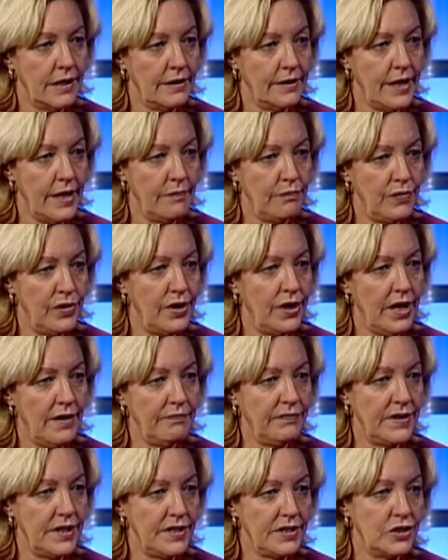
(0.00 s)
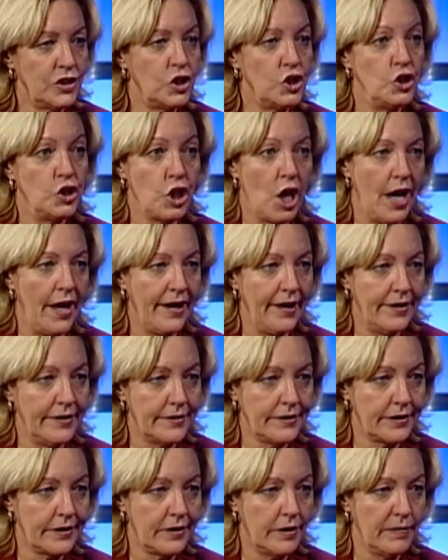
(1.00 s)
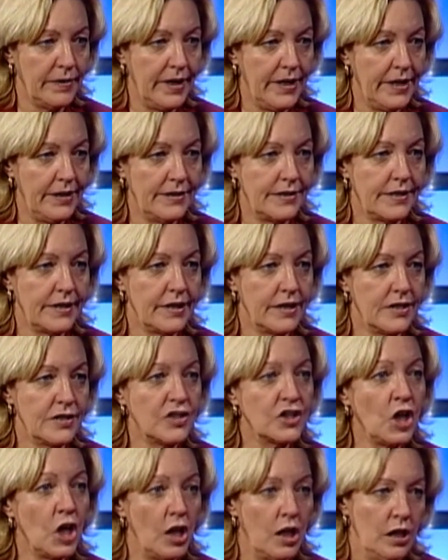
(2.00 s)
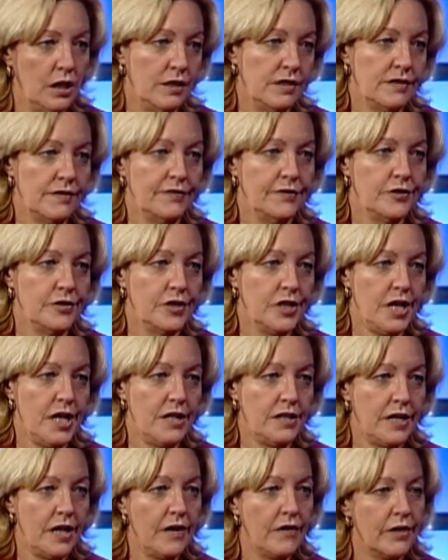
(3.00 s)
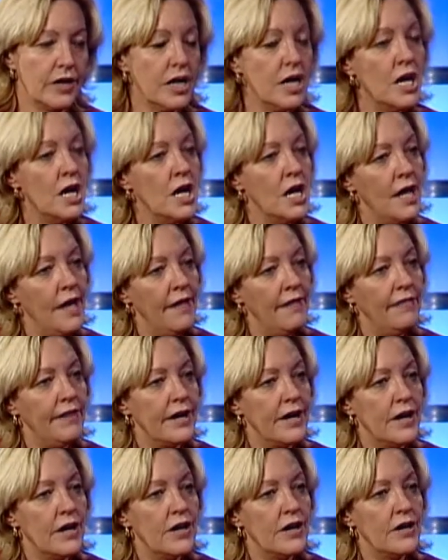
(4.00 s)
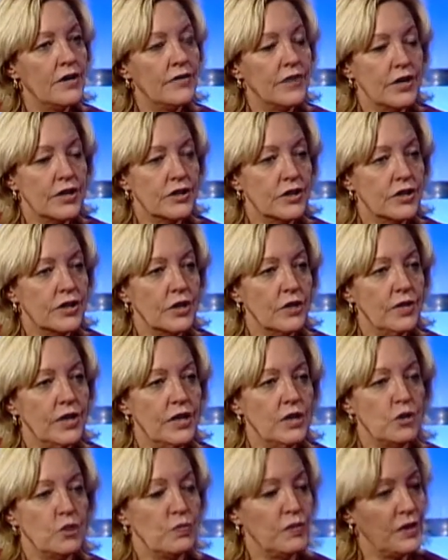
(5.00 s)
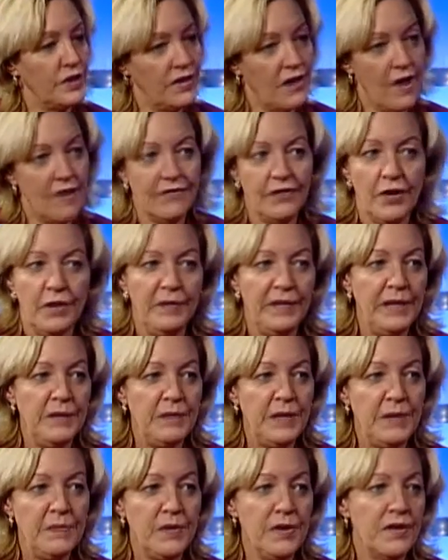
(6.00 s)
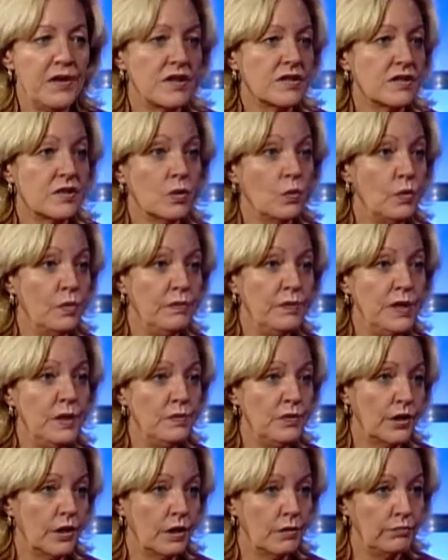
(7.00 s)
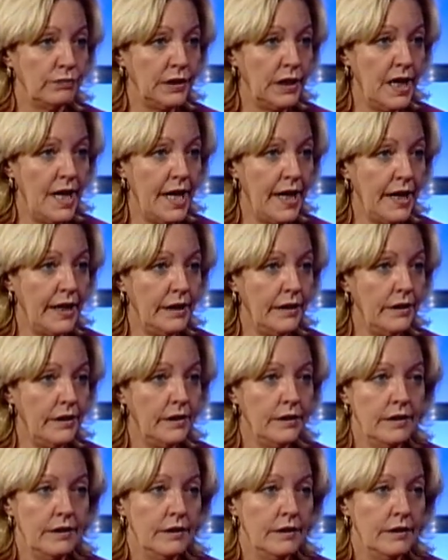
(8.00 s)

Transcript: that they put up these giant turbines that are as tall as the Fauché Tower, they're so huge, but there aren't very many people there. So when people complain,